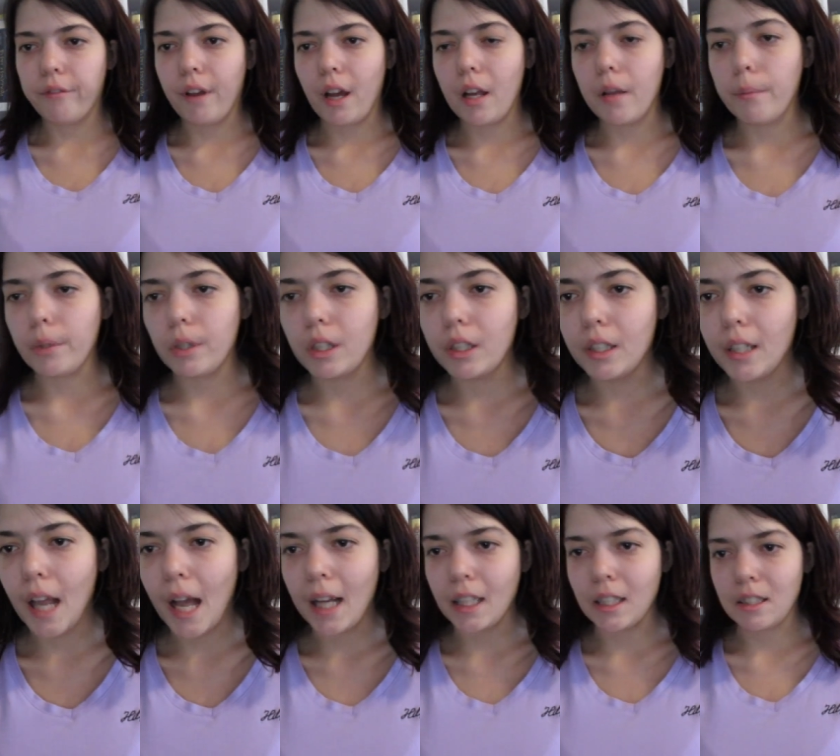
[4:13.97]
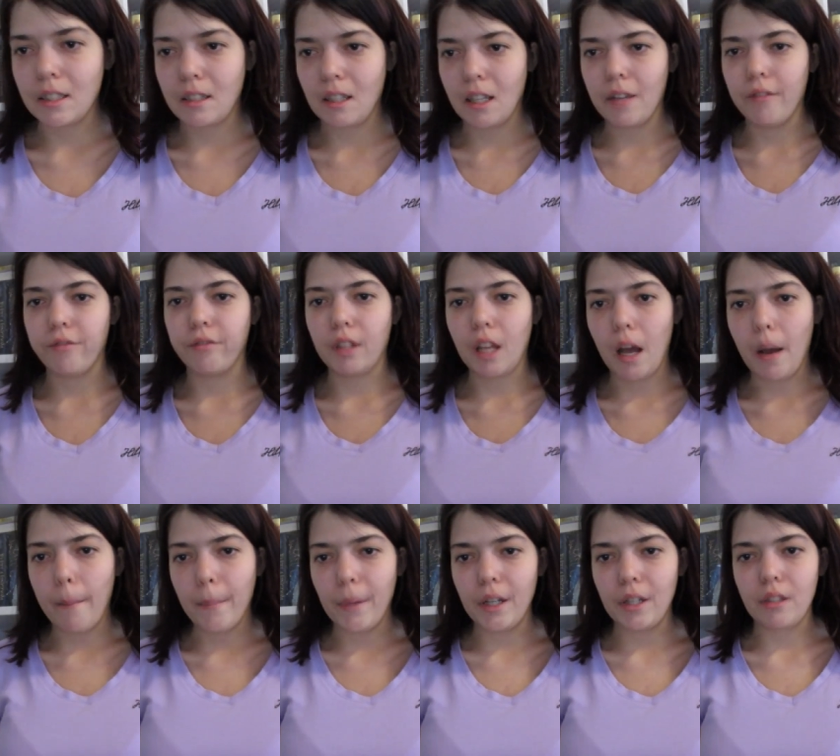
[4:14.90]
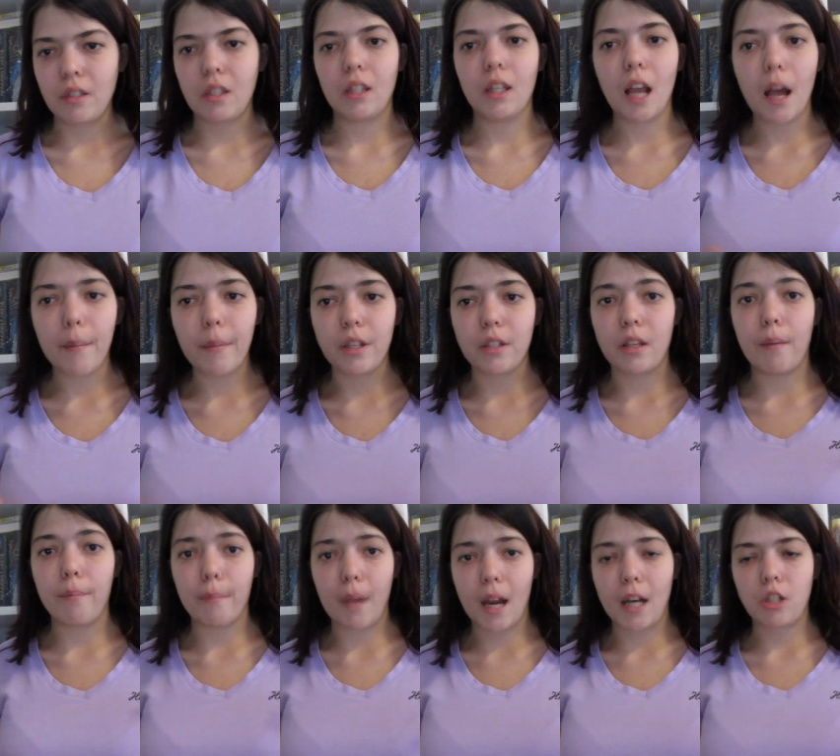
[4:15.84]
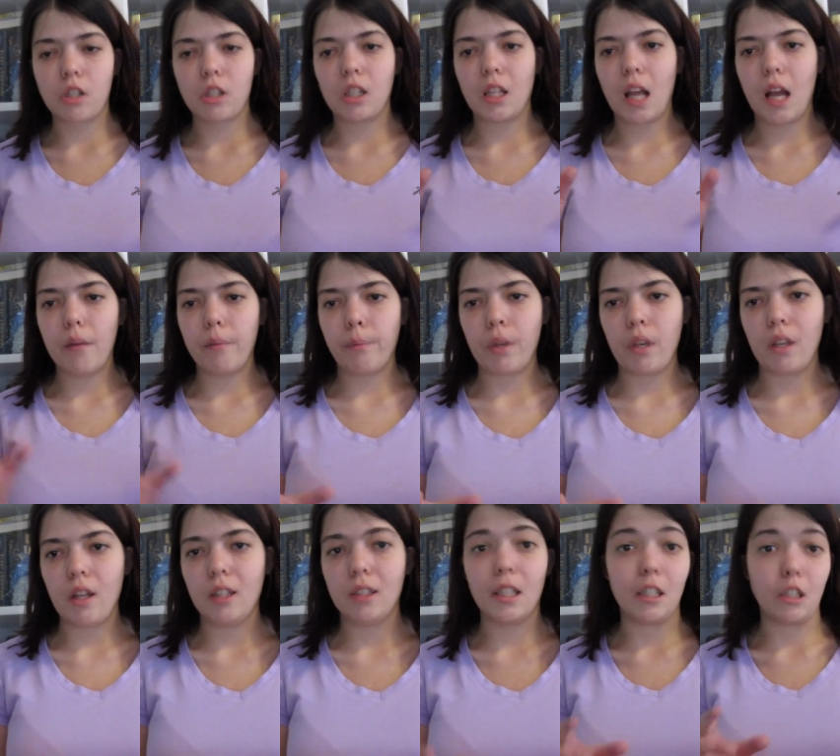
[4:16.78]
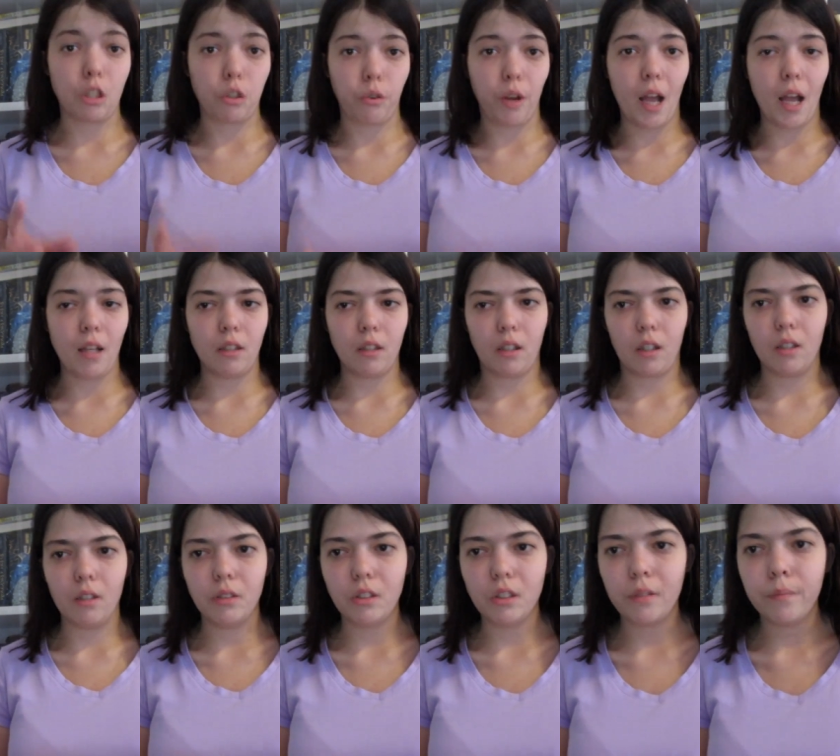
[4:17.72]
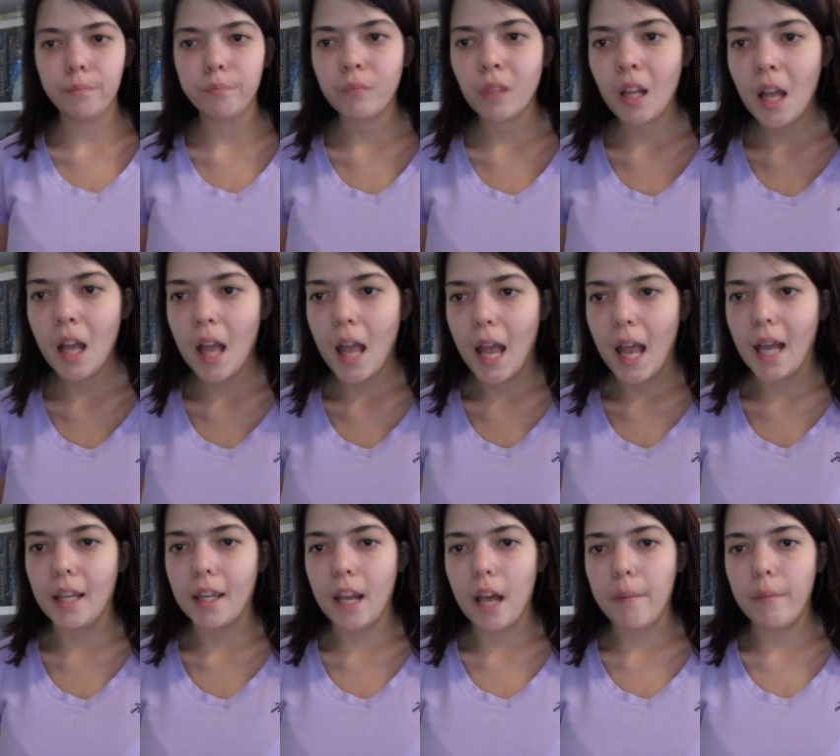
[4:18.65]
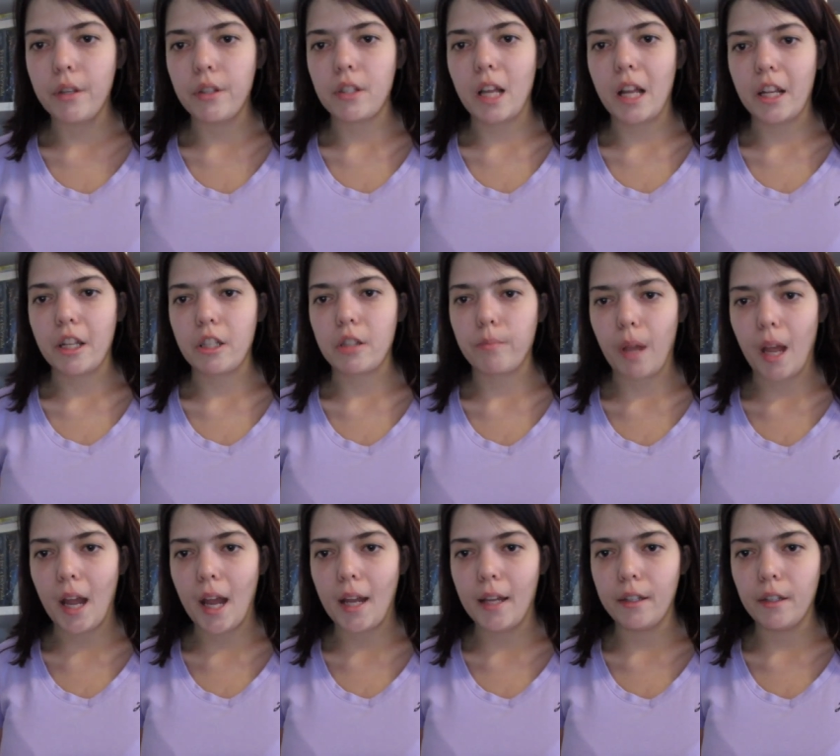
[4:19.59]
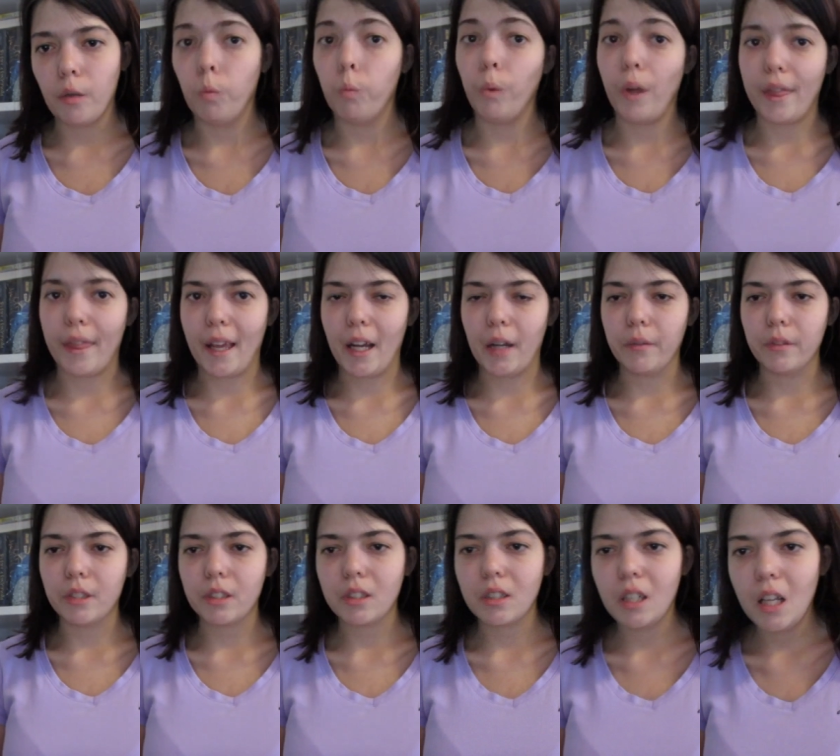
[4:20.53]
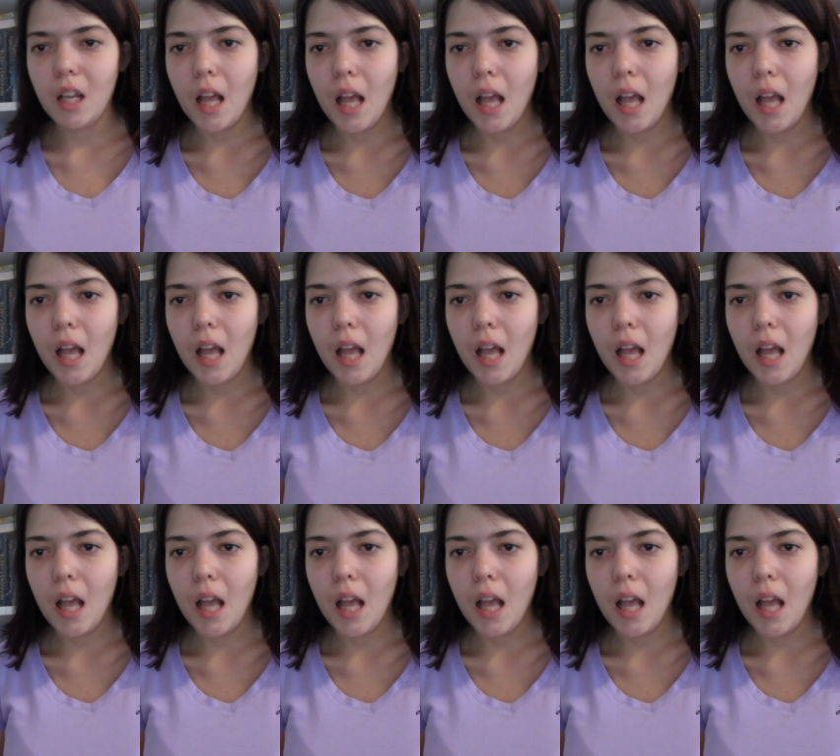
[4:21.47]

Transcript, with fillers: Fibonacci numbers, numbers that magically appear in triangles, and numbers that expand without.